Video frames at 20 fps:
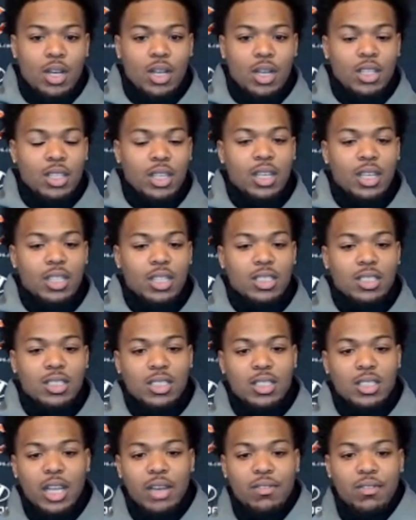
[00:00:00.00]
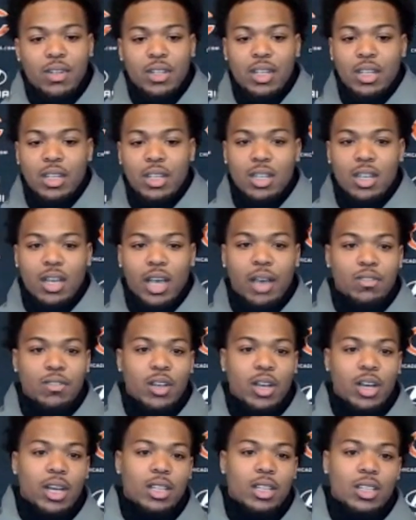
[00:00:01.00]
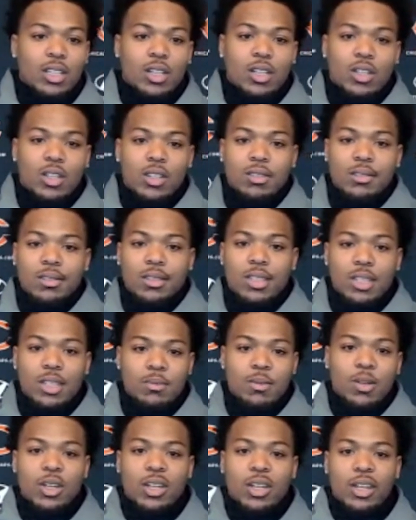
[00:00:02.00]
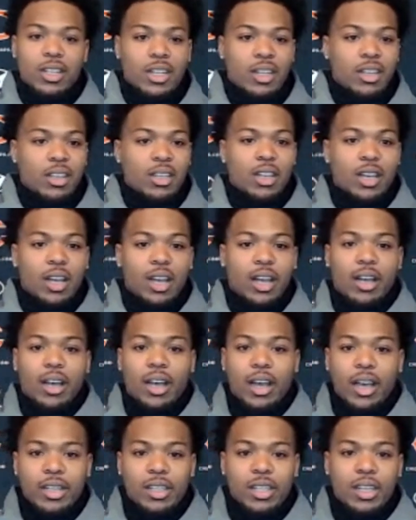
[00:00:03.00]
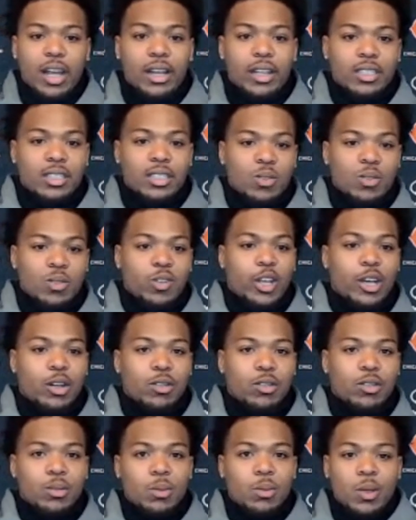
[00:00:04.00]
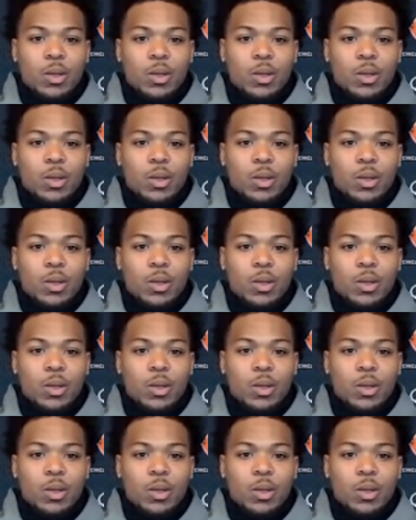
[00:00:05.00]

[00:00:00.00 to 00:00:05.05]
Yes, definitely. After I got the call on cut day, I had a lot of self-doubt.